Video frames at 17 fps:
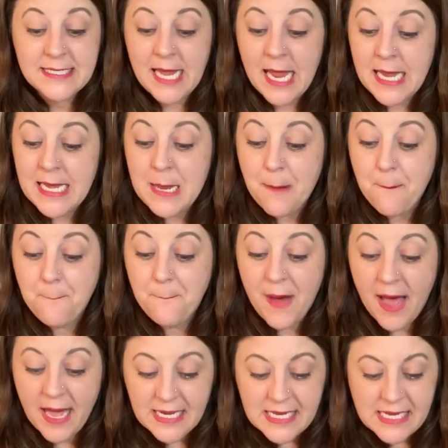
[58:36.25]
to
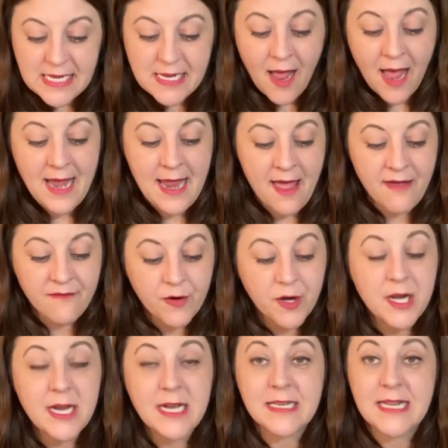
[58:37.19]
anybody I
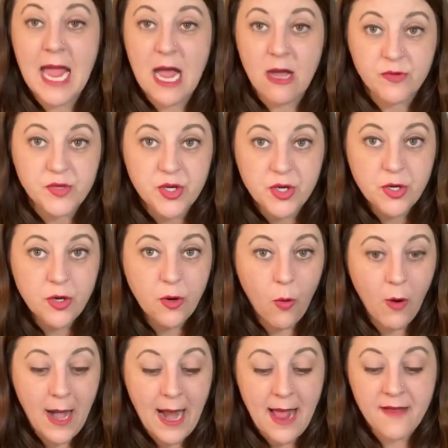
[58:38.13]
ever
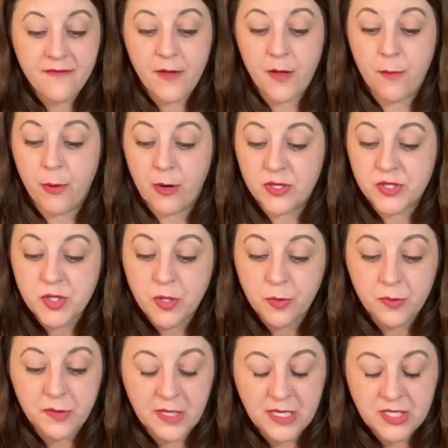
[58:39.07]
encounter or have a
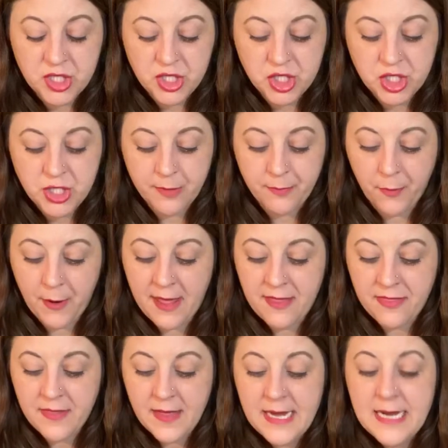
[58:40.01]
personal relationship
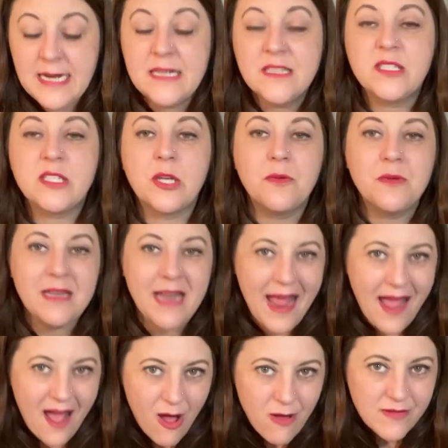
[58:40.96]
with. So
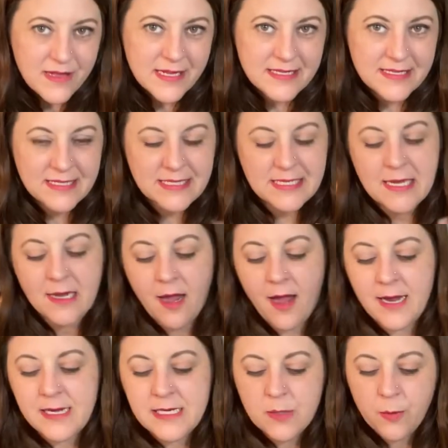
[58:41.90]
now let's see
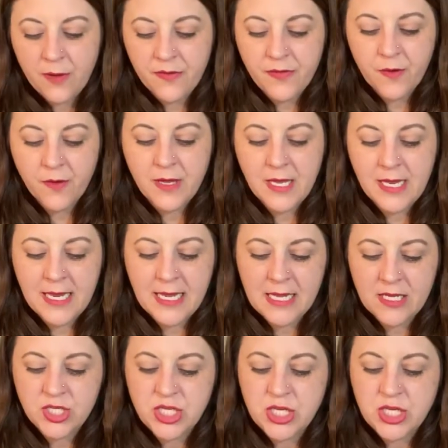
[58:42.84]
kind of what they're getting